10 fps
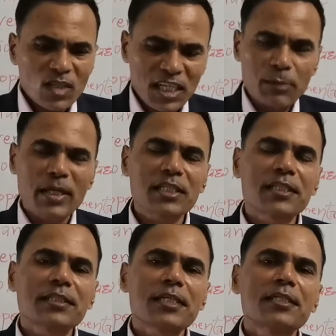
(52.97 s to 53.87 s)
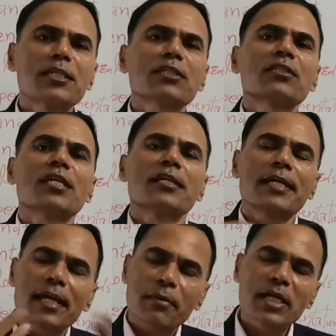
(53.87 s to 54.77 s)
infectious agents, their
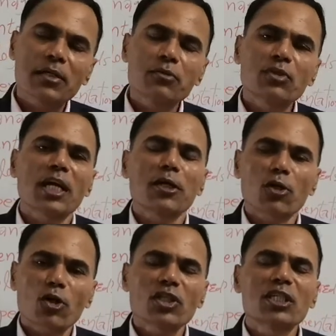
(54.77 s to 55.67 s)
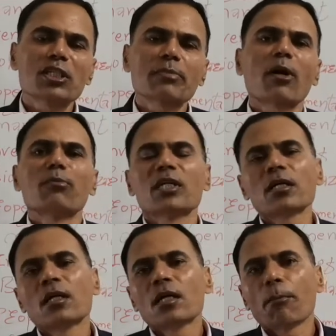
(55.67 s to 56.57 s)
derivatives and toxins from
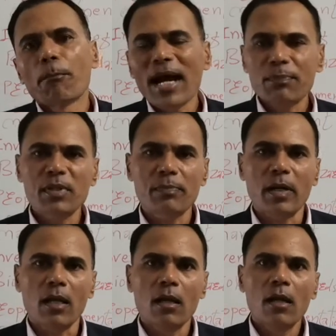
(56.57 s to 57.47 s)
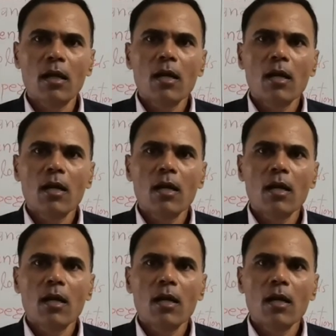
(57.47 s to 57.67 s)
the bad people.